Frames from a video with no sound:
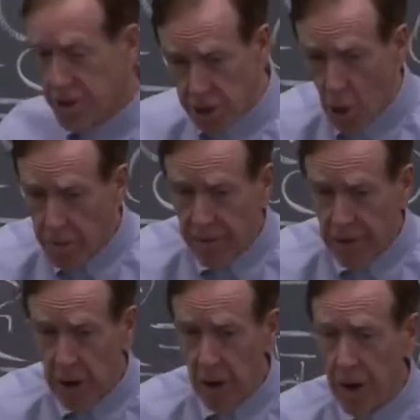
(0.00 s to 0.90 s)
slope of
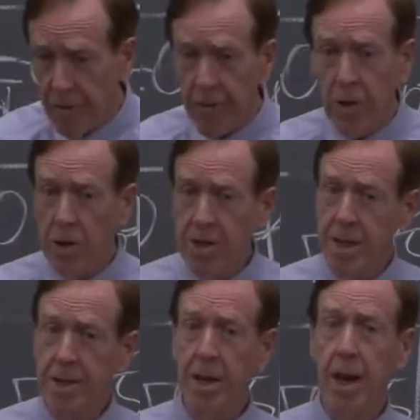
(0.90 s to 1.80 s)
a curve, of course,
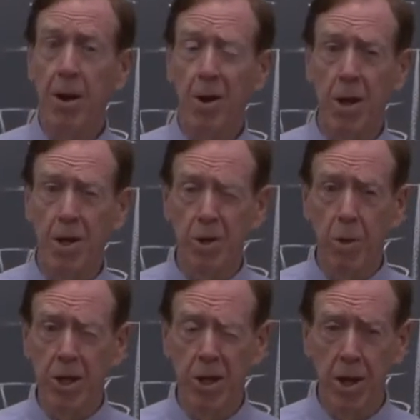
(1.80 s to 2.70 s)
that's a calculus
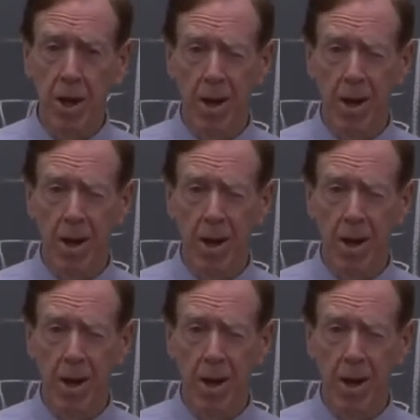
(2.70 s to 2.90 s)
question.